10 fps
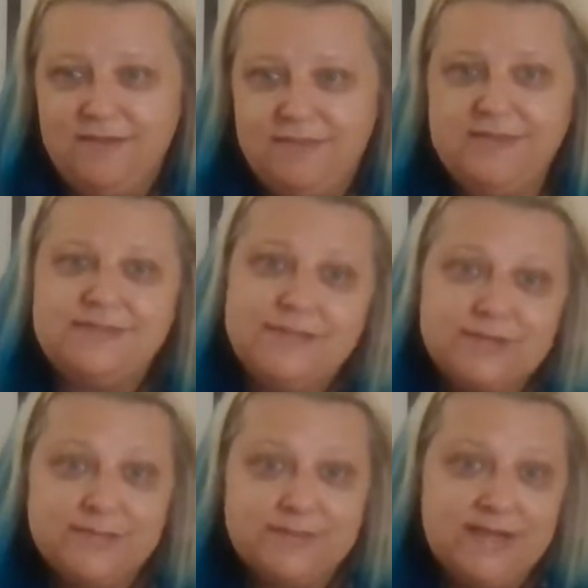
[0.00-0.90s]
this little
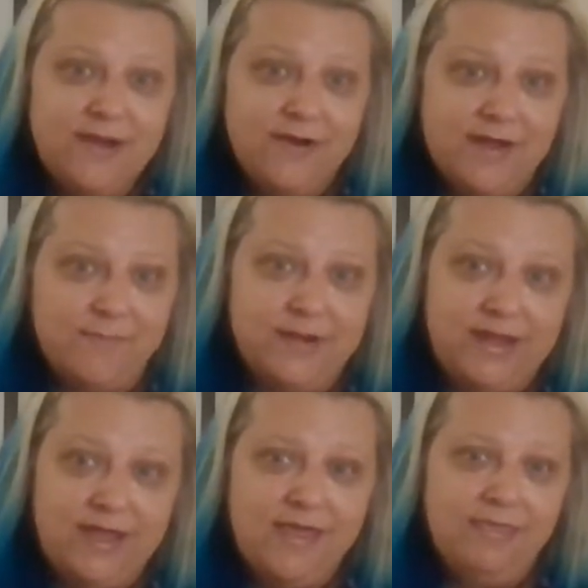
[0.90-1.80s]
subsidiary
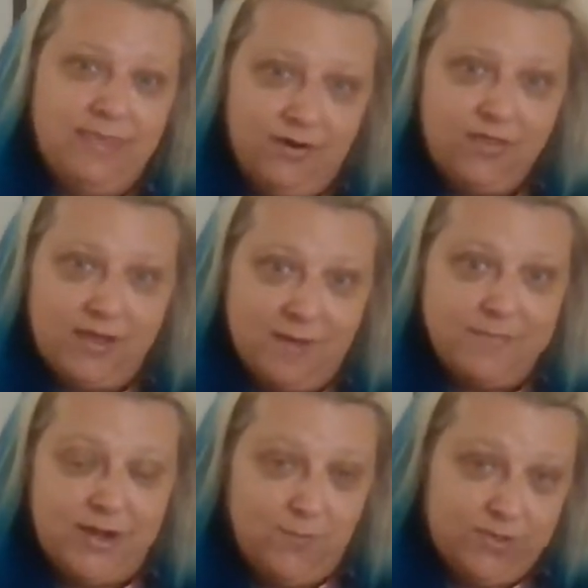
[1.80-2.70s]
company, they're the
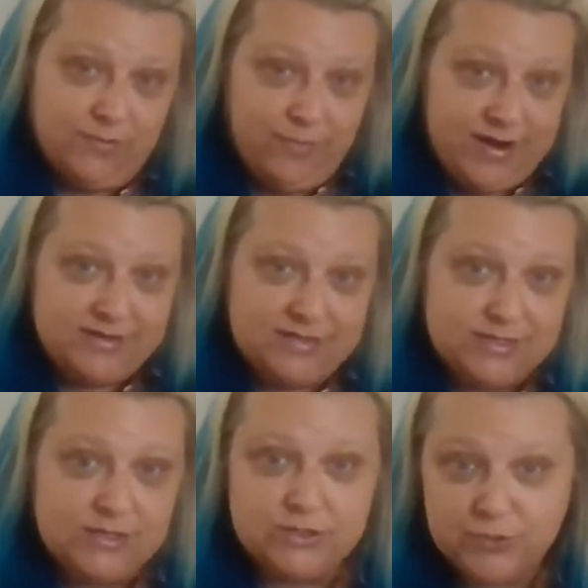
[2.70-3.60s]
company with the right
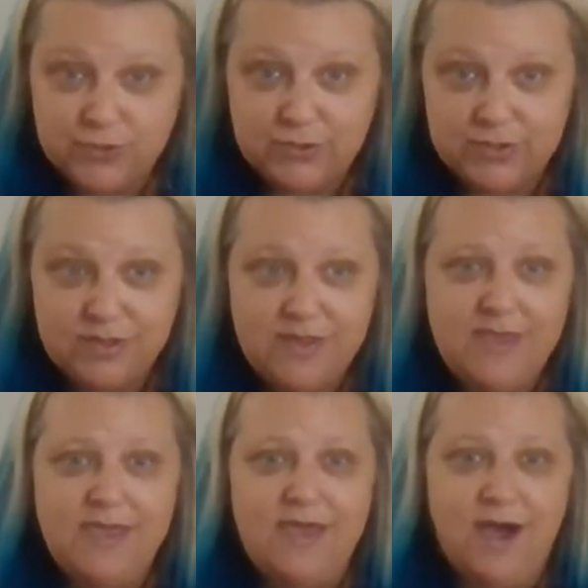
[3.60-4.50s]
to control
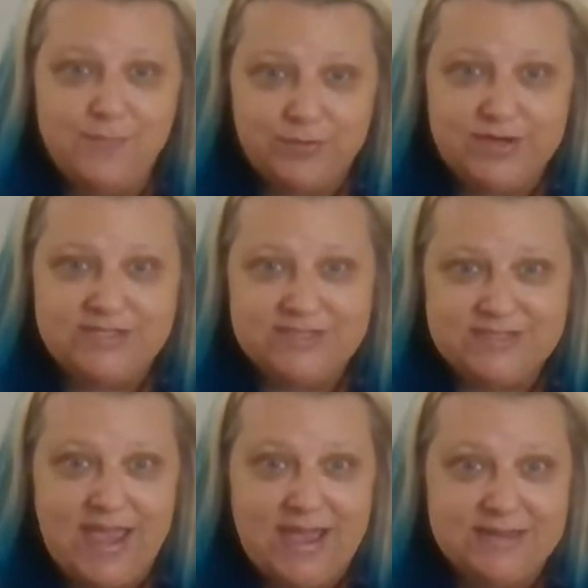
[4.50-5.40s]
operations
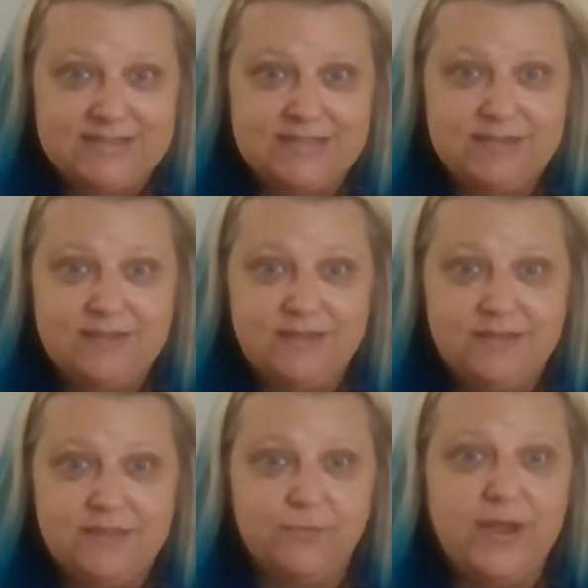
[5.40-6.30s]
at
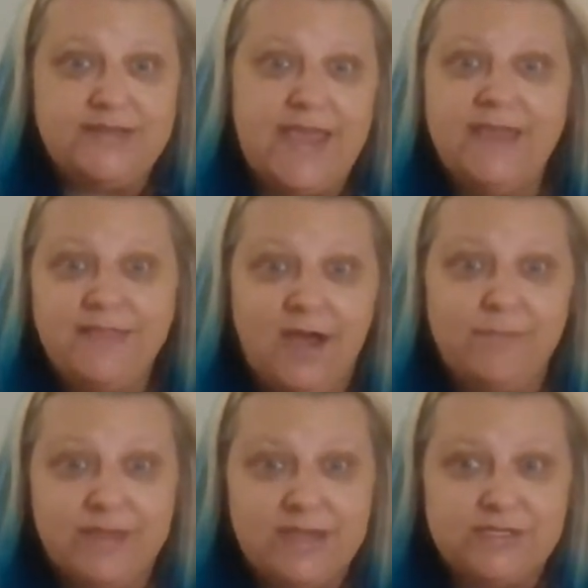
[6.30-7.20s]
the right and the
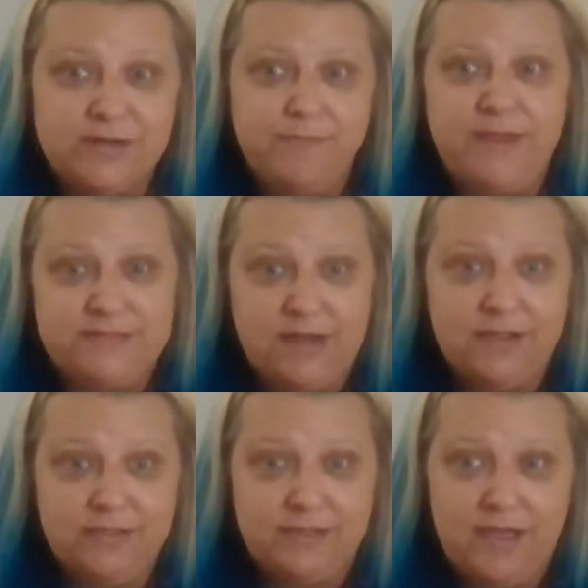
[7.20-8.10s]
obligation based
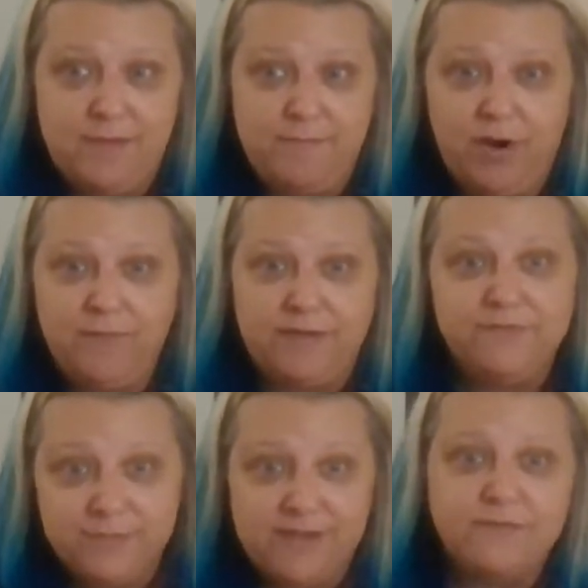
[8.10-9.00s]
on a permit
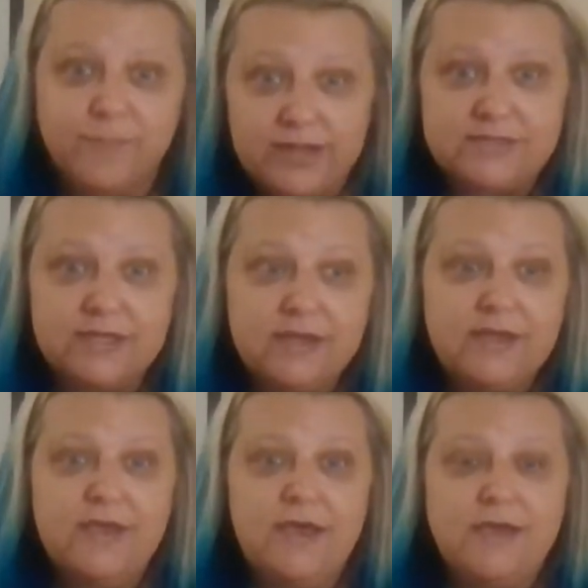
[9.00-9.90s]
from the government.
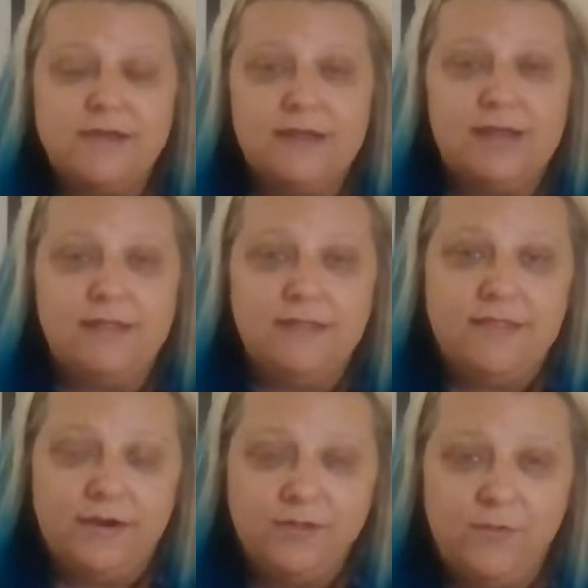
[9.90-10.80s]

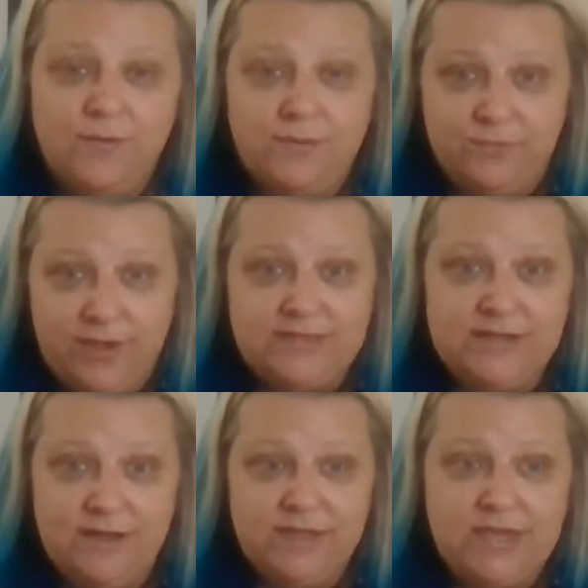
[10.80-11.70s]
They're the one with the rights
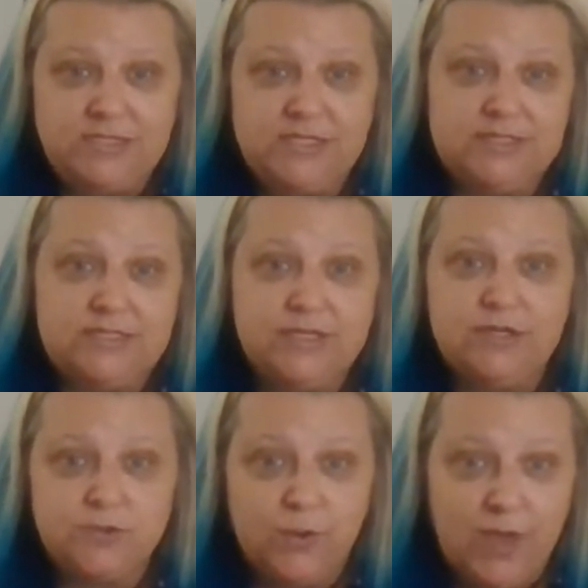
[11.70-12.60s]
and obligations to
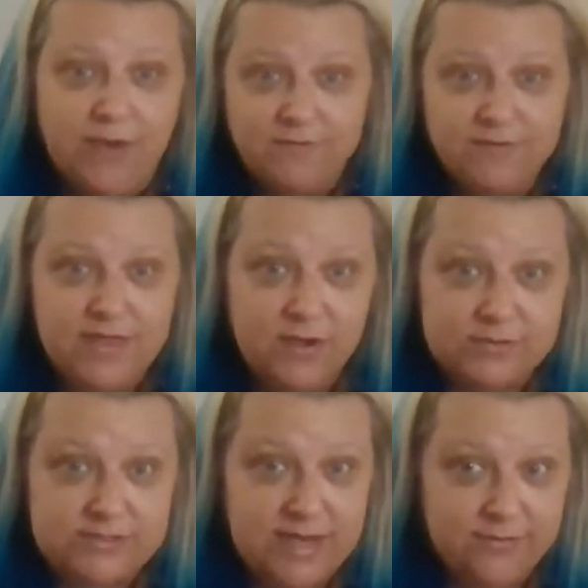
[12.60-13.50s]
control how everything
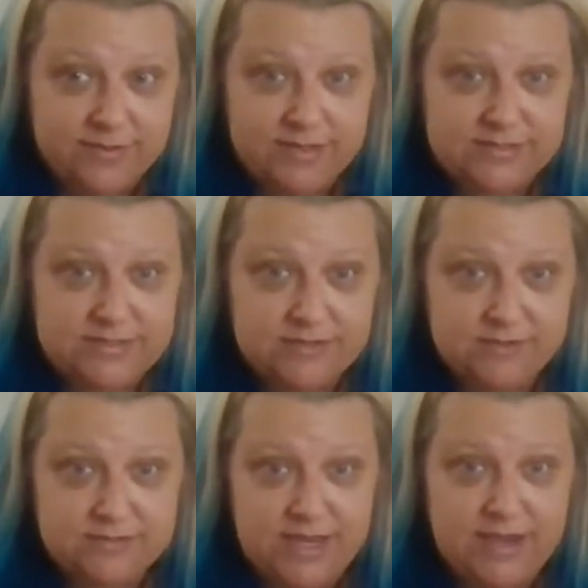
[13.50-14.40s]
goes down at this
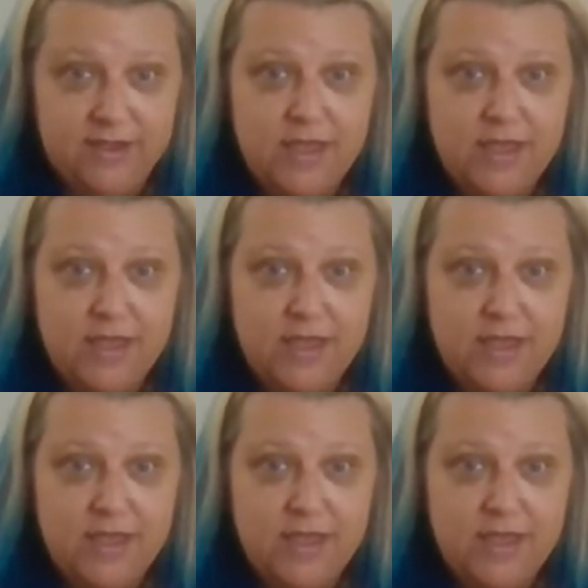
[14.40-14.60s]
site.